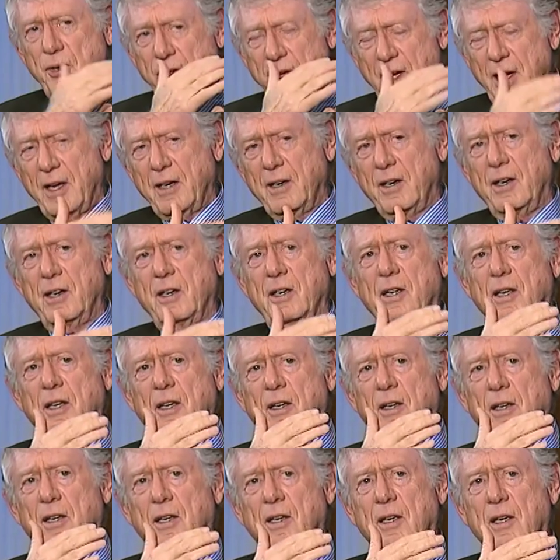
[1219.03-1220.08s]
cannot,
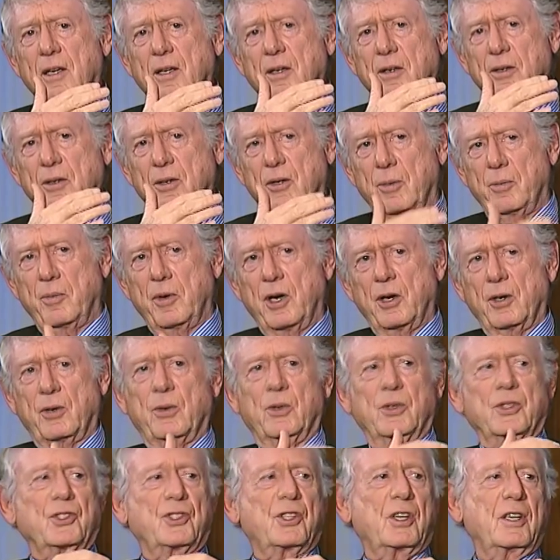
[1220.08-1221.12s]
in a, in a
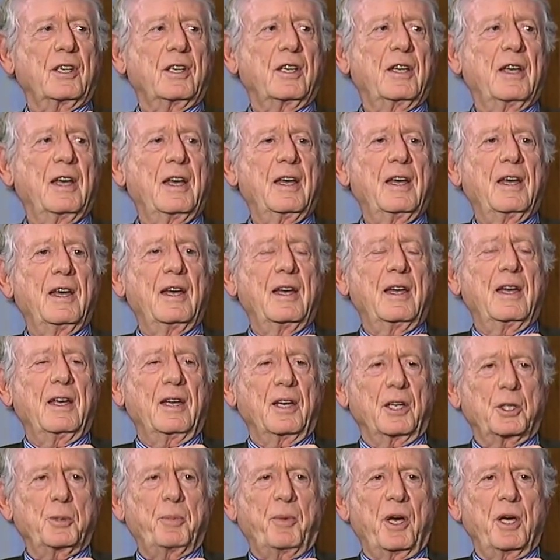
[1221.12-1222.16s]
democracy,
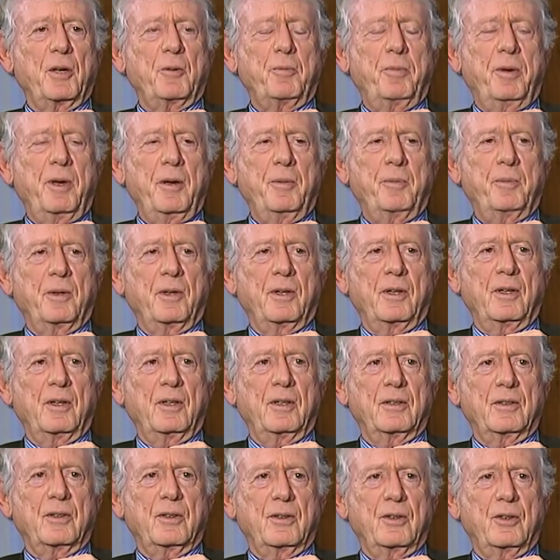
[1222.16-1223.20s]
expect
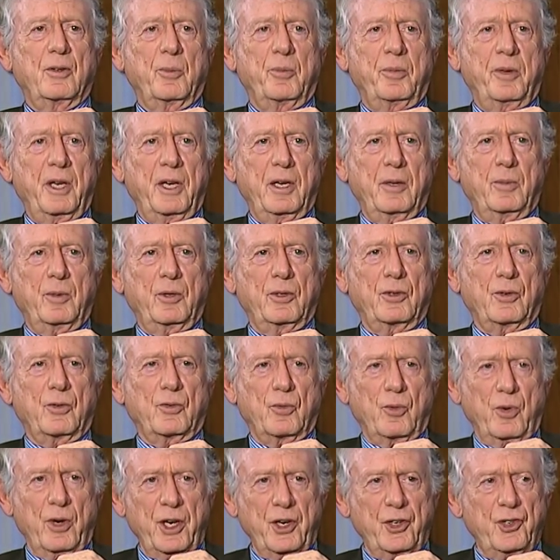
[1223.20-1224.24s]
people to be able to
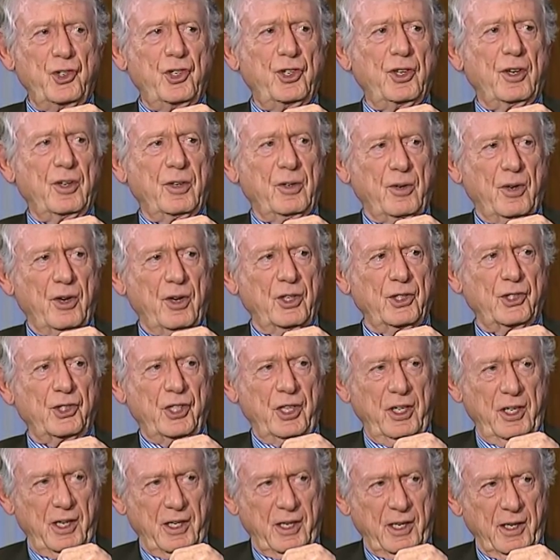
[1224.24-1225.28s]
reach across
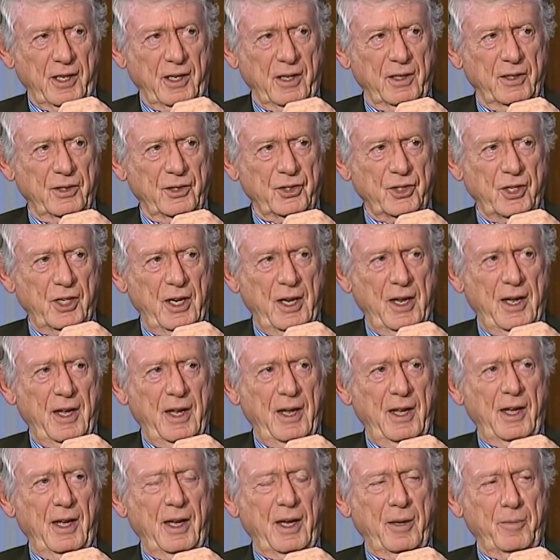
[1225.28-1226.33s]
the aisles
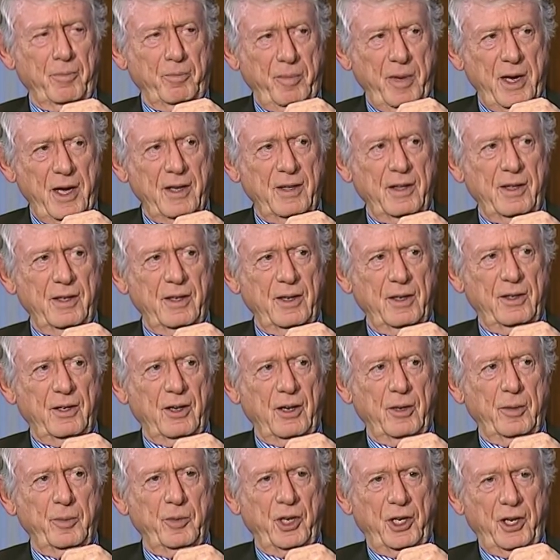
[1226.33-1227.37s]
and make the
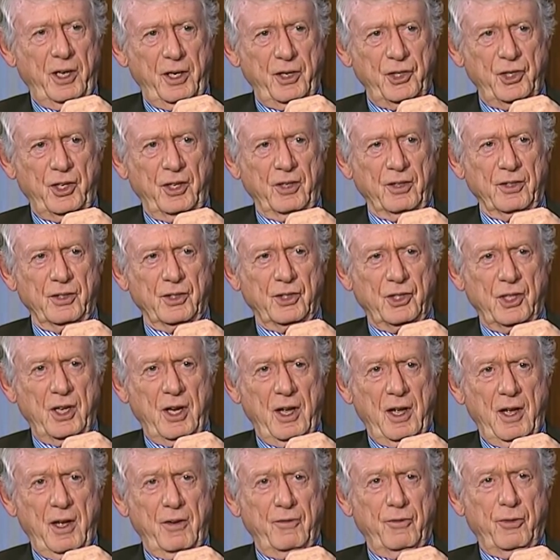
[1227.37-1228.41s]
accommodations
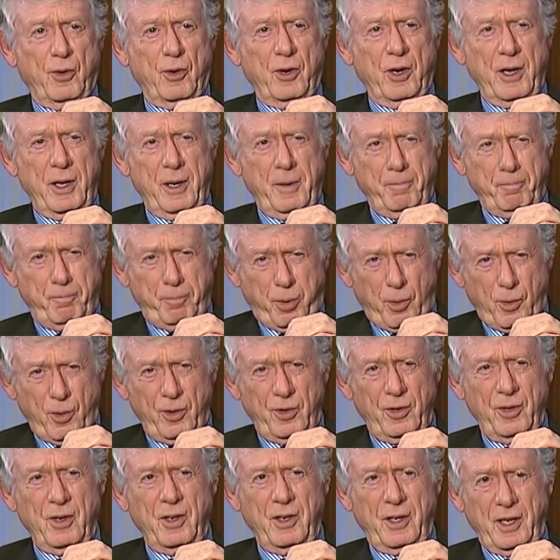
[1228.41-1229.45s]
for
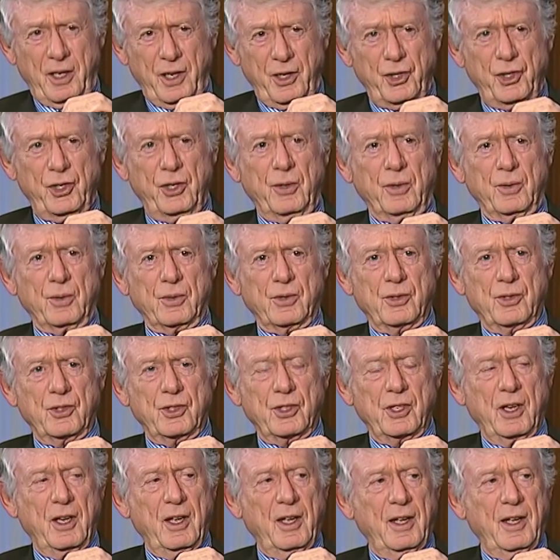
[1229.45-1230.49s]
important issues